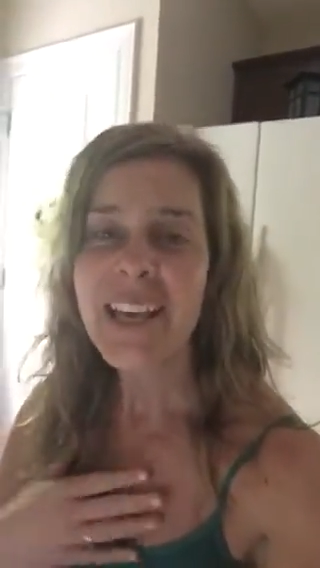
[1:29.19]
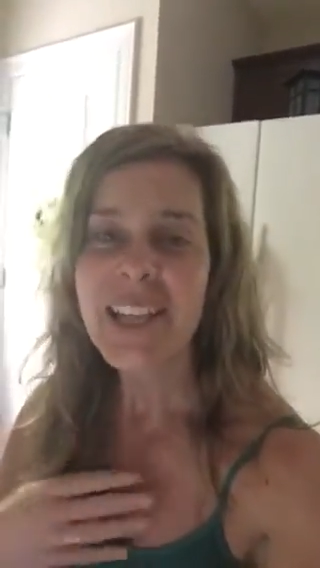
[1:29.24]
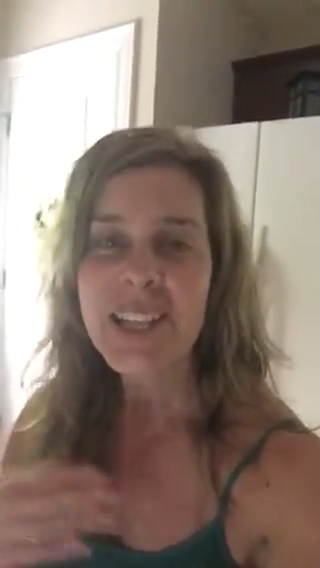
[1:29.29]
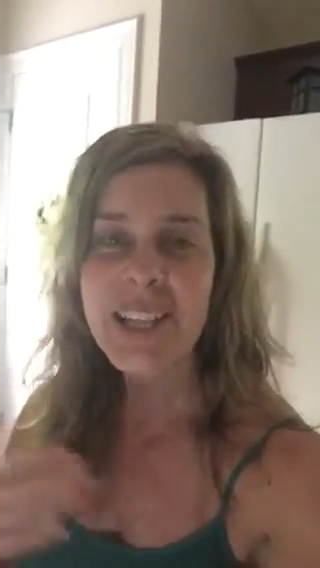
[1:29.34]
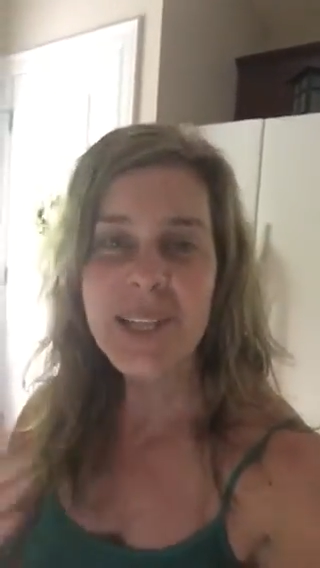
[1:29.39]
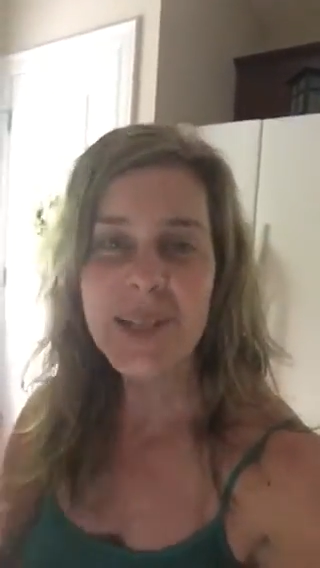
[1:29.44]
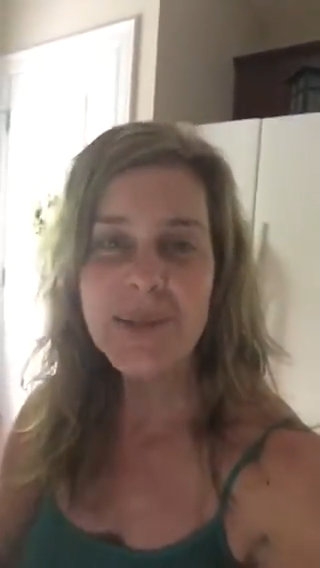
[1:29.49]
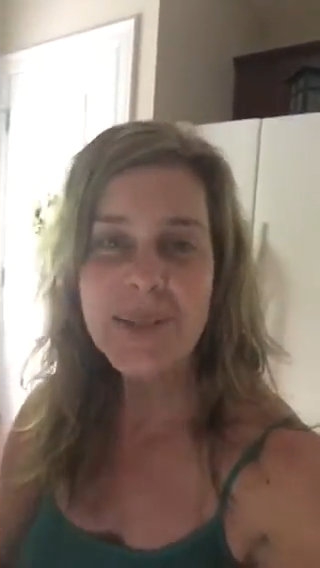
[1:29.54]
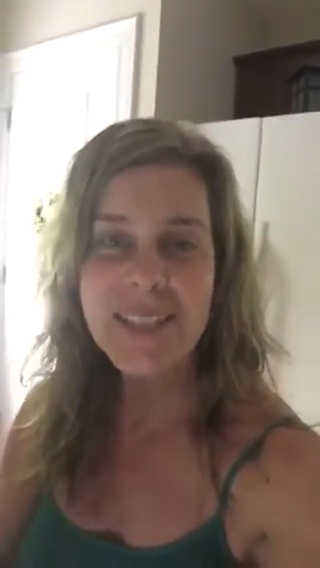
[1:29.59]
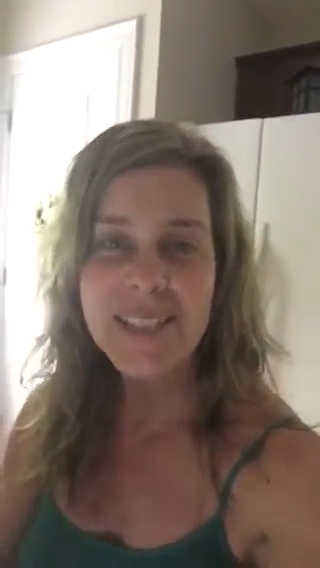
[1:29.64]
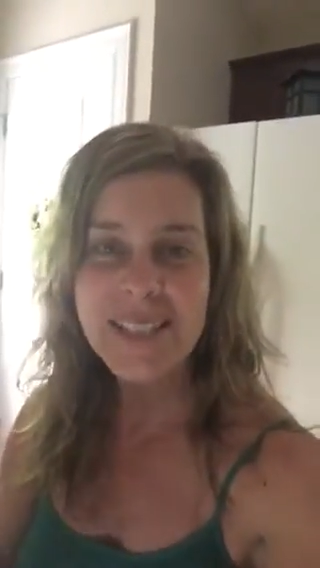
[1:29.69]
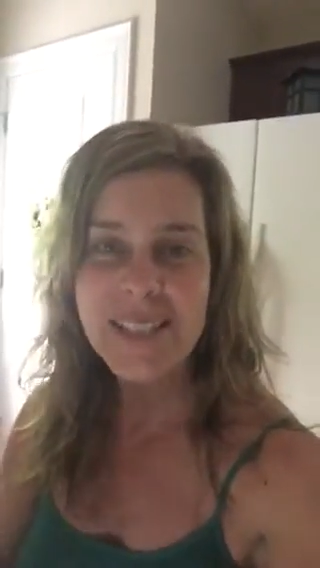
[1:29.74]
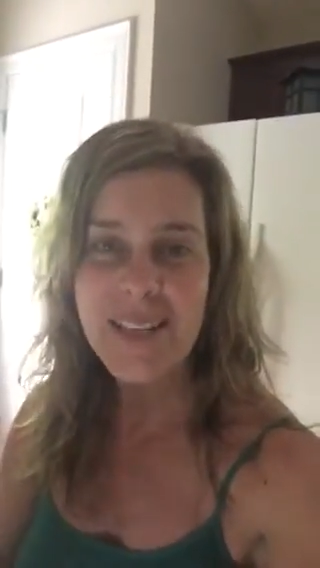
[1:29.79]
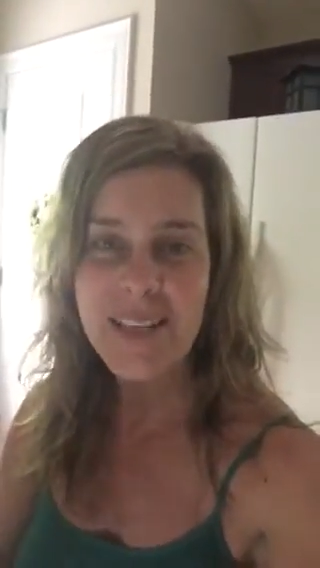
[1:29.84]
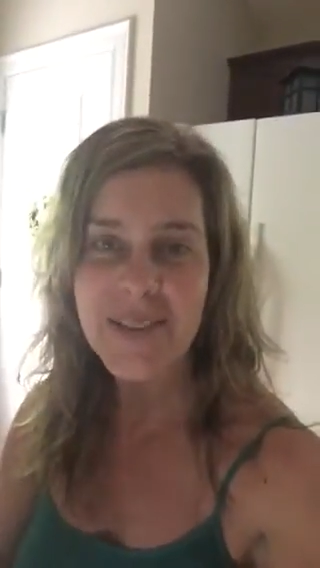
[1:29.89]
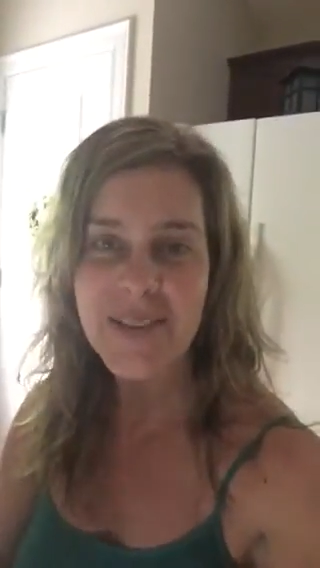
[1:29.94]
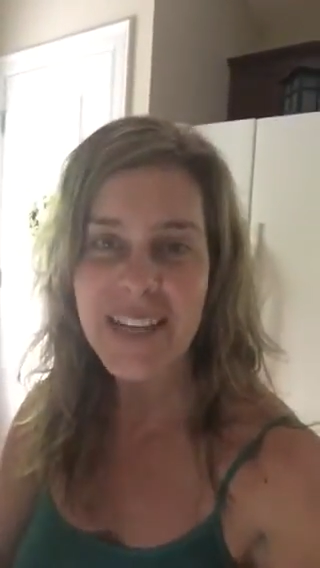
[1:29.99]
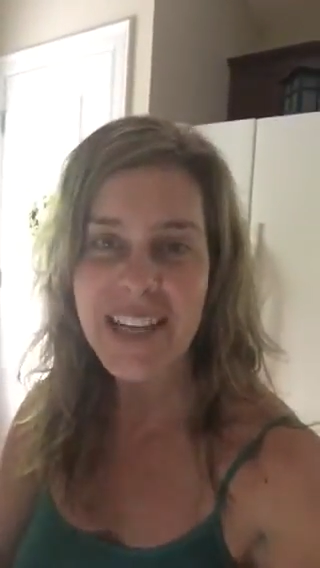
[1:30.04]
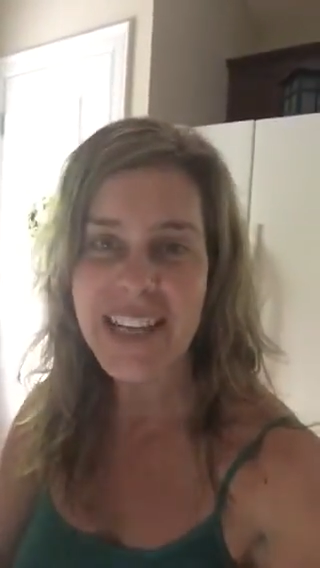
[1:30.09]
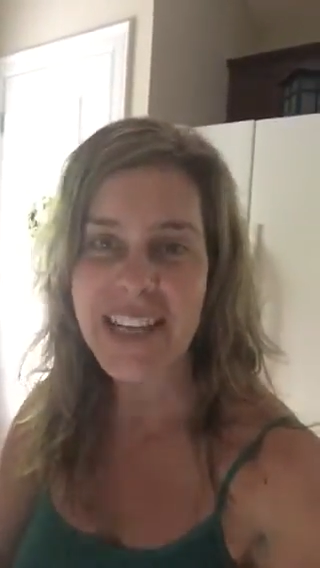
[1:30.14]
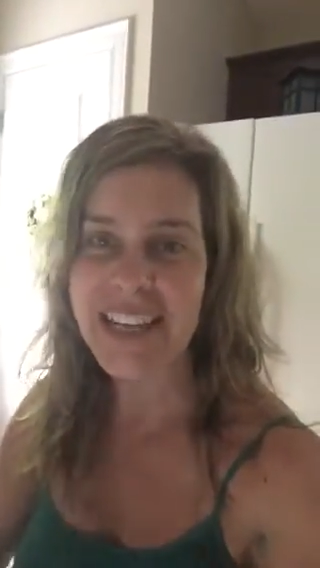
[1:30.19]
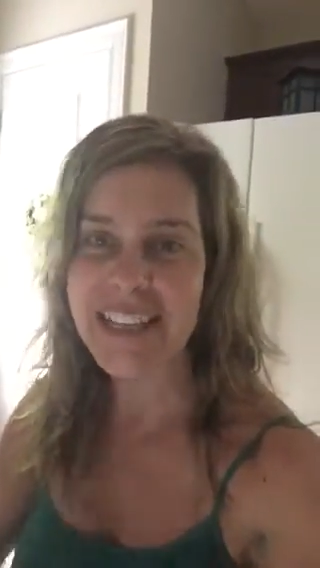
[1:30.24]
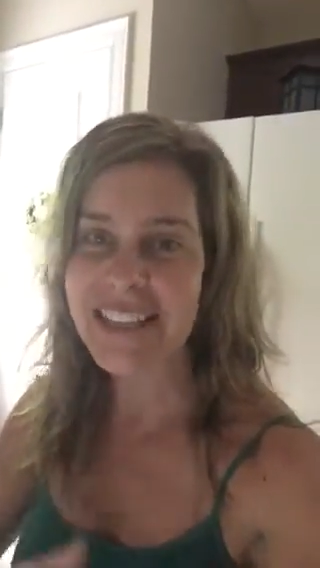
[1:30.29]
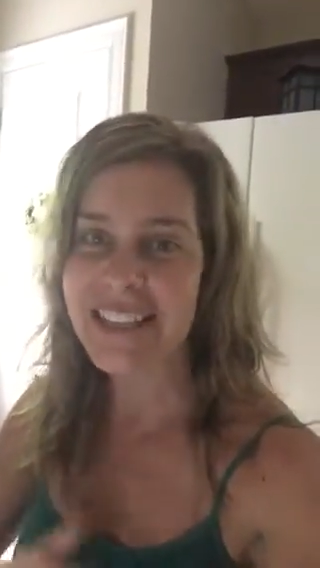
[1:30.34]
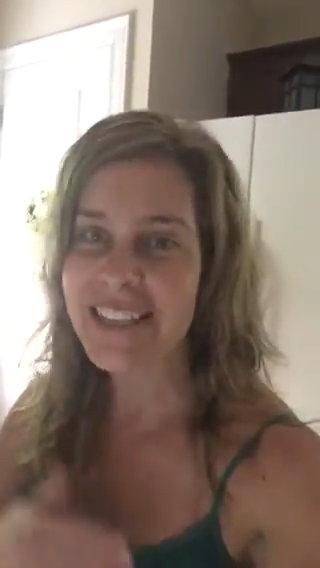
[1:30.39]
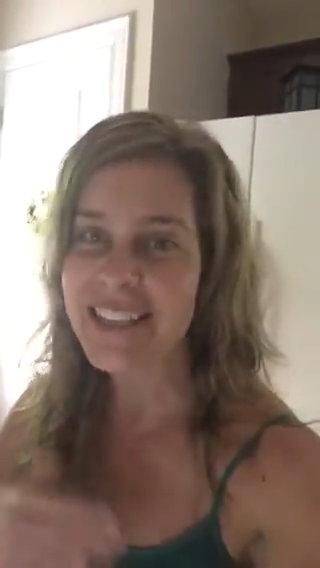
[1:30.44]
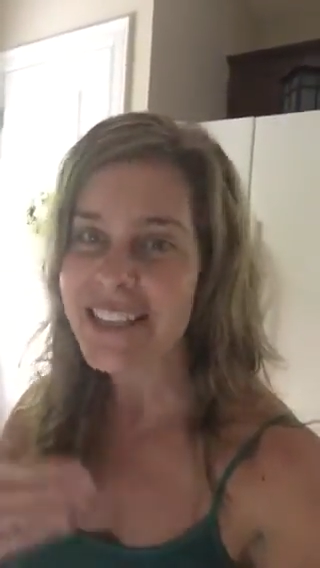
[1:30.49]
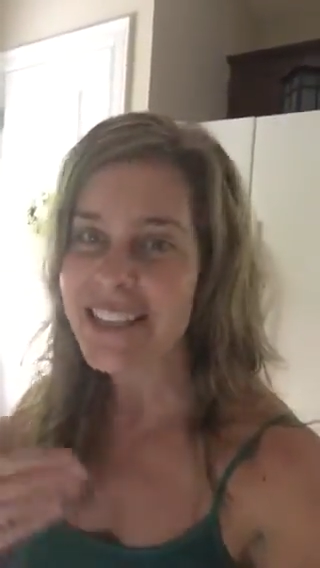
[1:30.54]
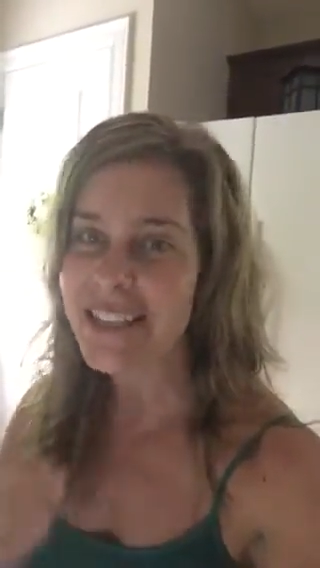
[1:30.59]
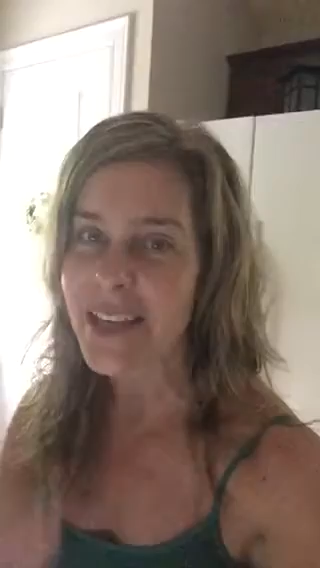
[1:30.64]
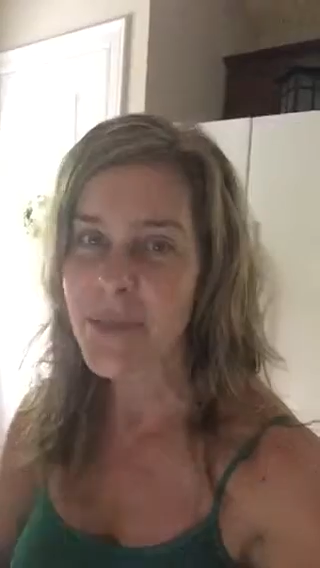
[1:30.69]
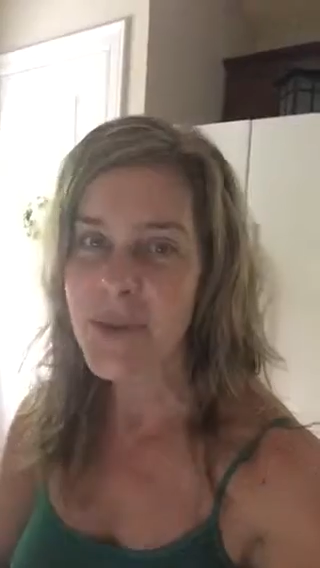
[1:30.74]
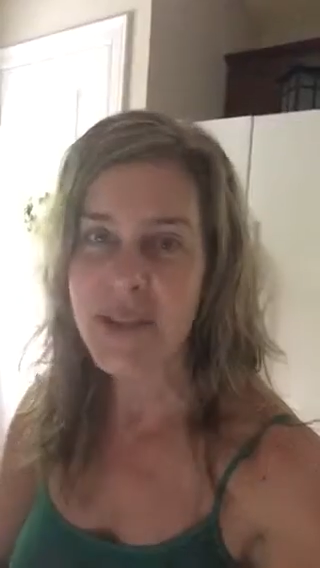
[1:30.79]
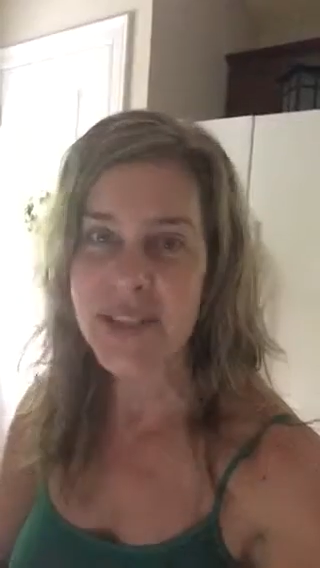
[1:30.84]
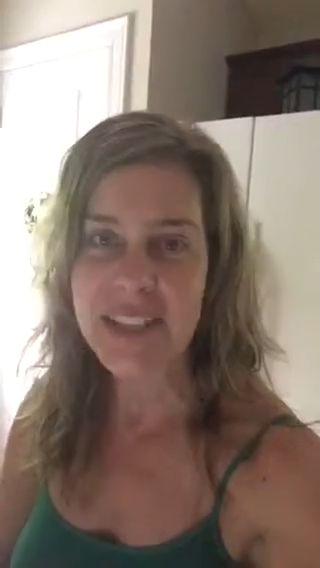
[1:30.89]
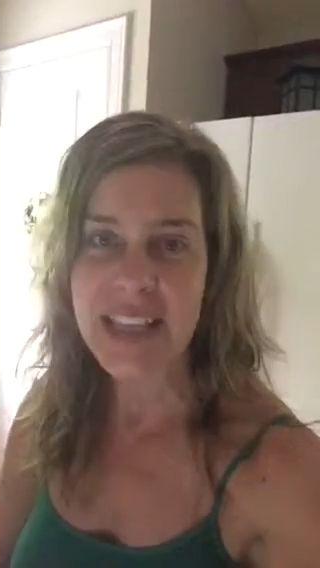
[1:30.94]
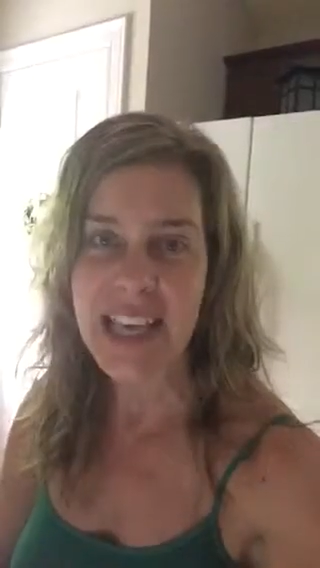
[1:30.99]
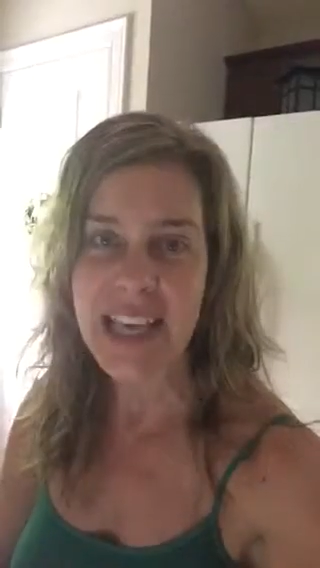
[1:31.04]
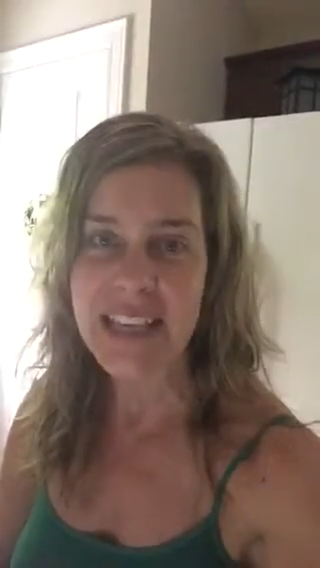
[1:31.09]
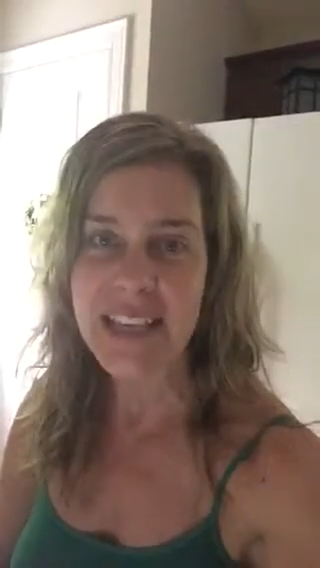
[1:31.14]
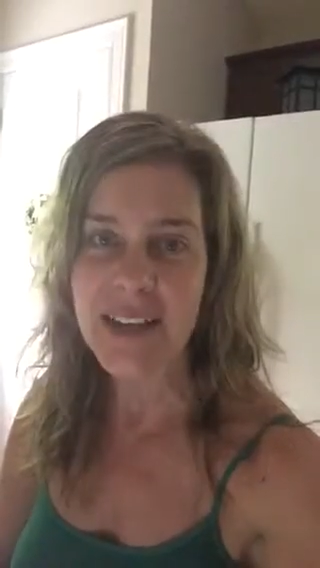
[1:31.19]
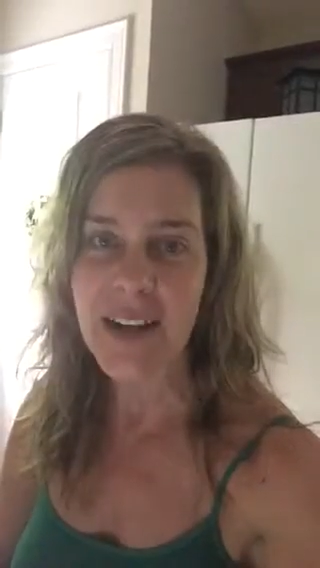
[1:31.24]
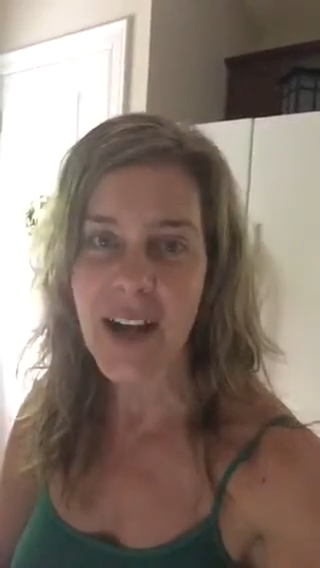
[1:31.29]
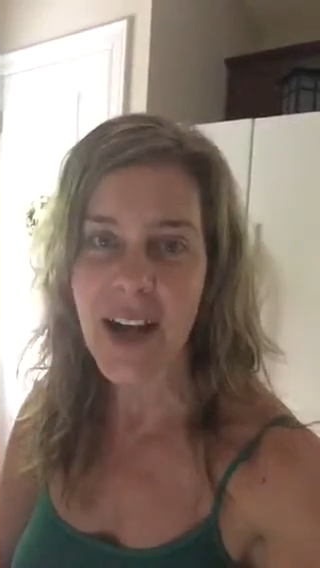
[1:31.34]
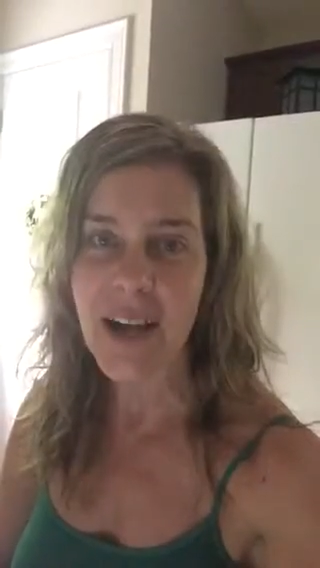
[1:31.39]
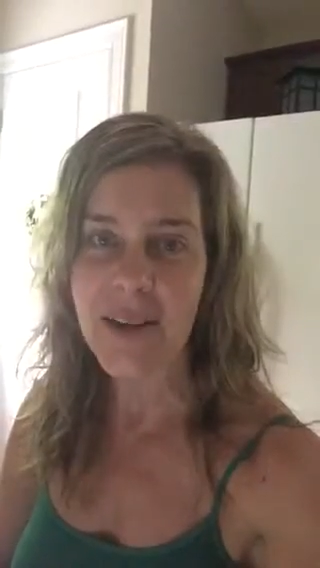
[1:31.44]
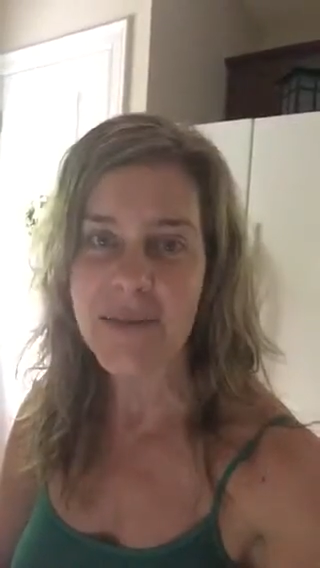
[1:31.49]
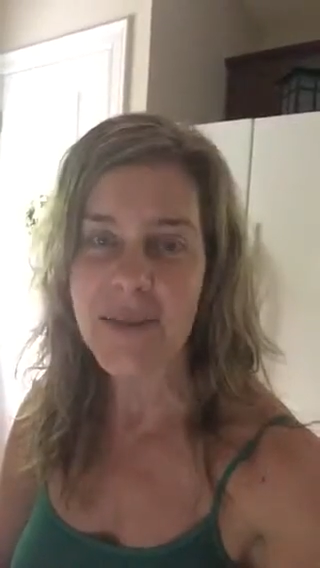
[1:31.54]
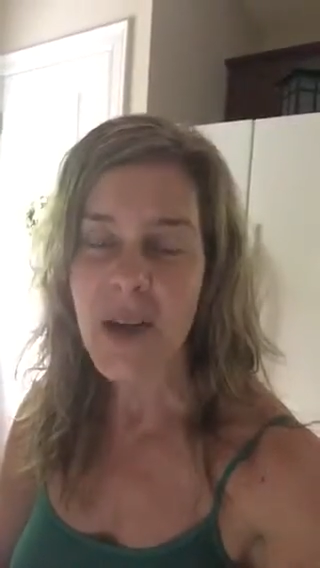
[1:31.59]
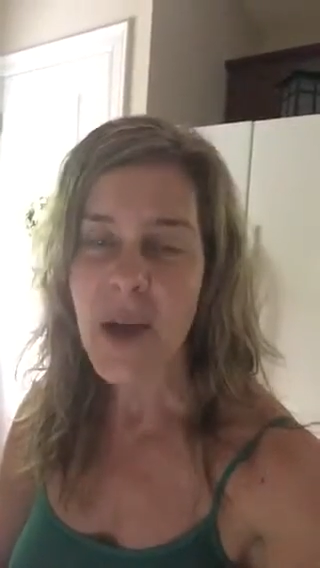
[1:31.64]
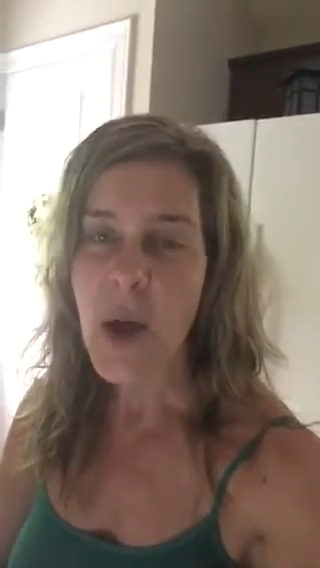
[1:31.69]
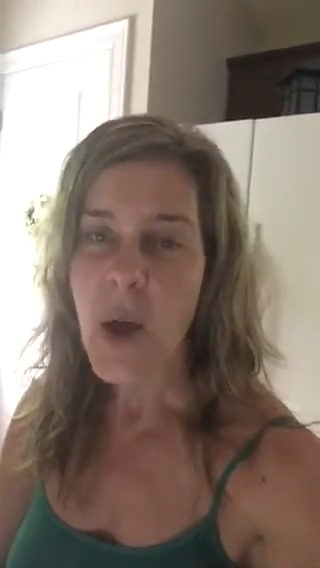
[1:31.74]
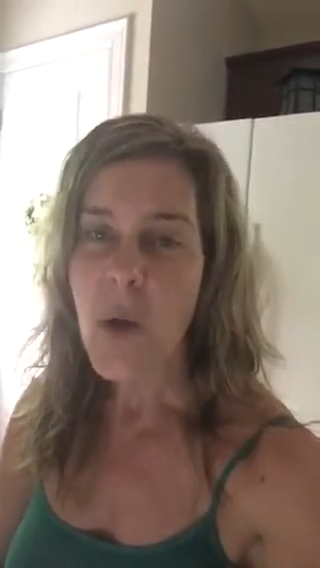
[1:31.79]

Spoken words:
You deserve it. It's summer's kicking off.